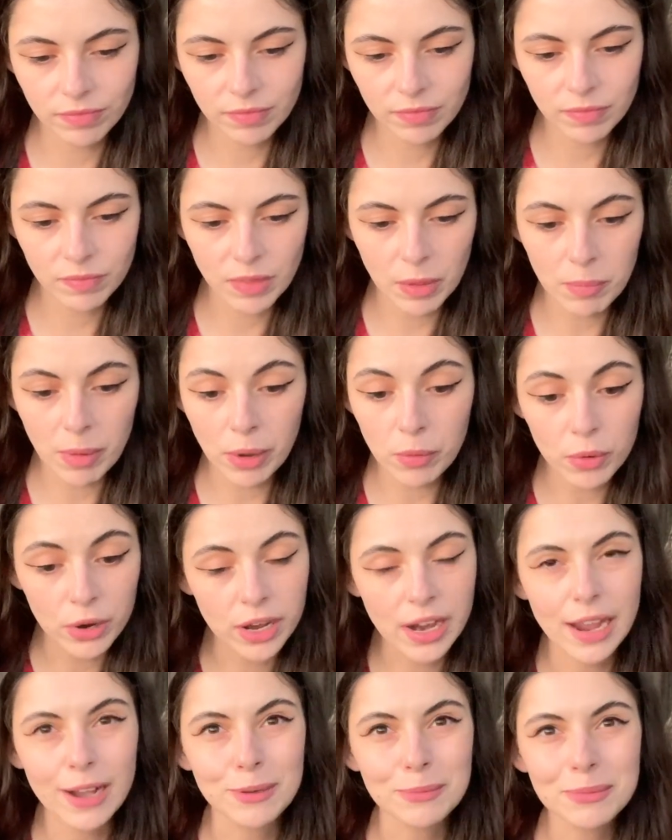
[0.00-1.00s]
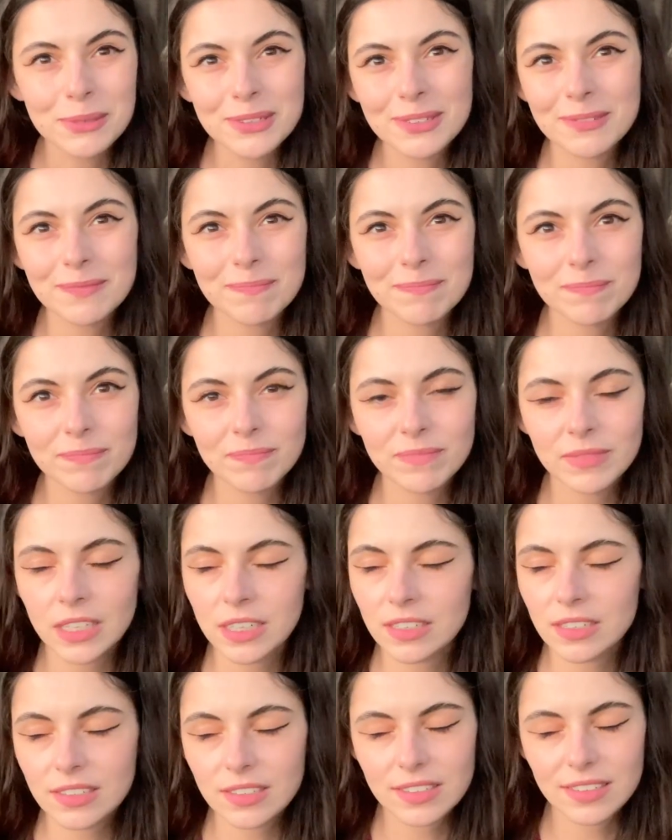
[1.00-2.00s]
that my work helps. That
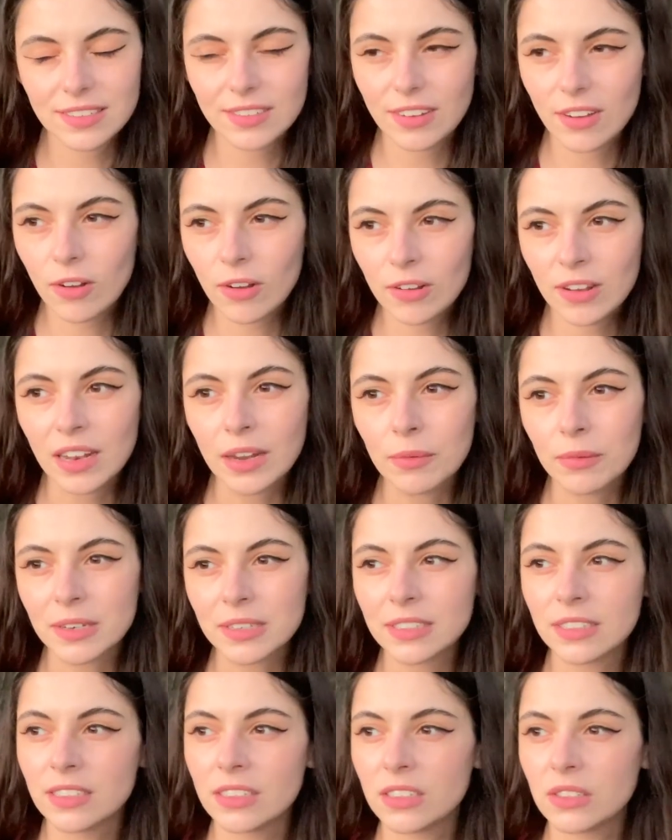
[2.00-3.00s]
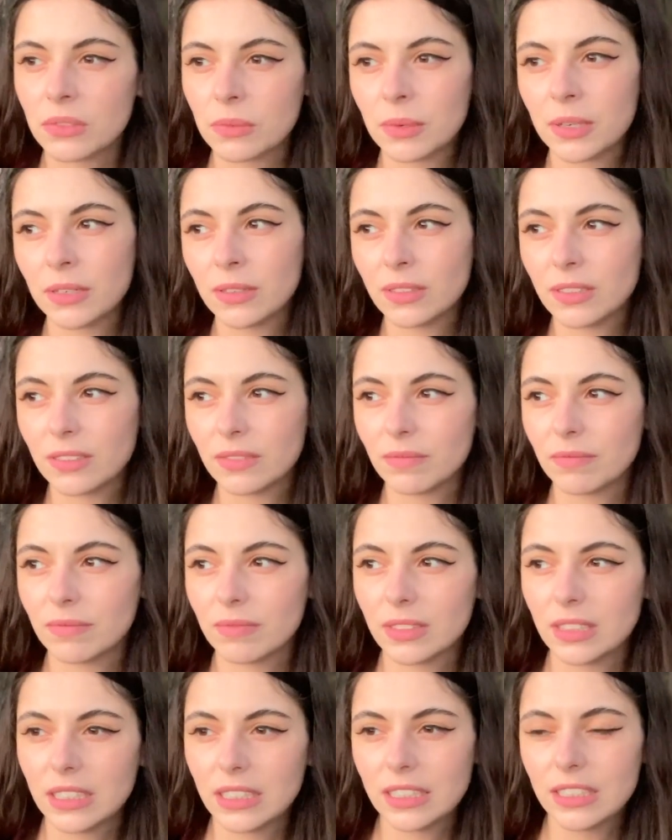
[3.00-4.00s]
is all I want in this world.
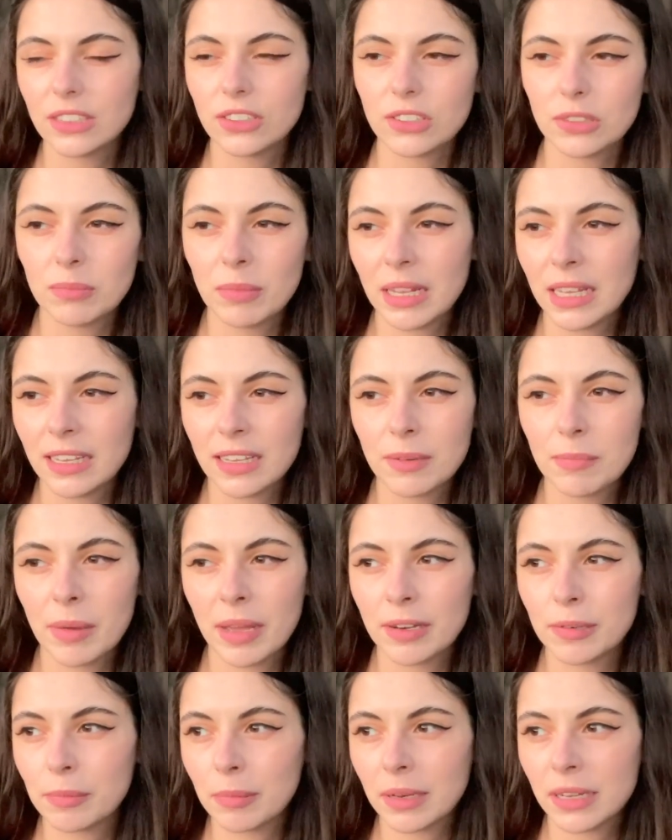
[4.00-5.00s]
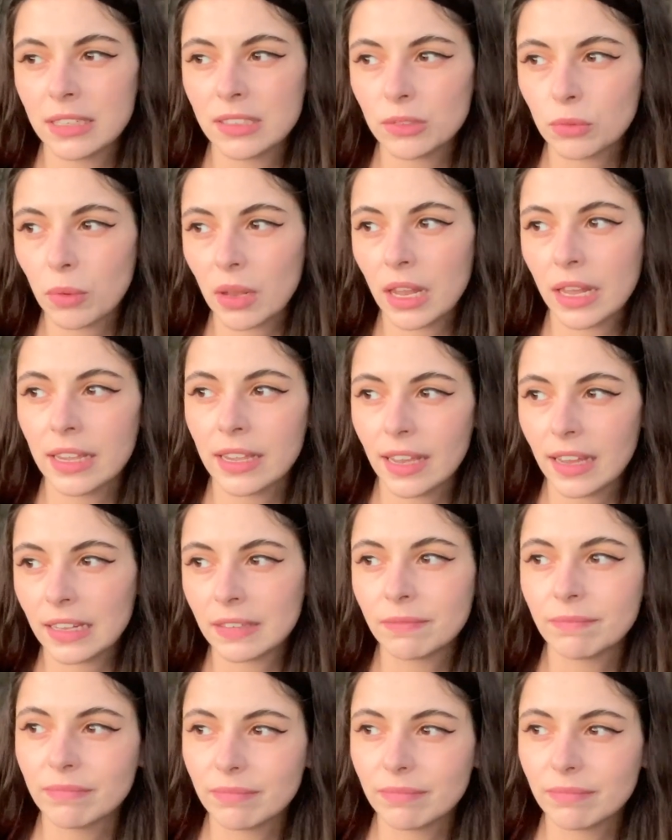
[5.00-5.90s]
Just make it a better place while I can,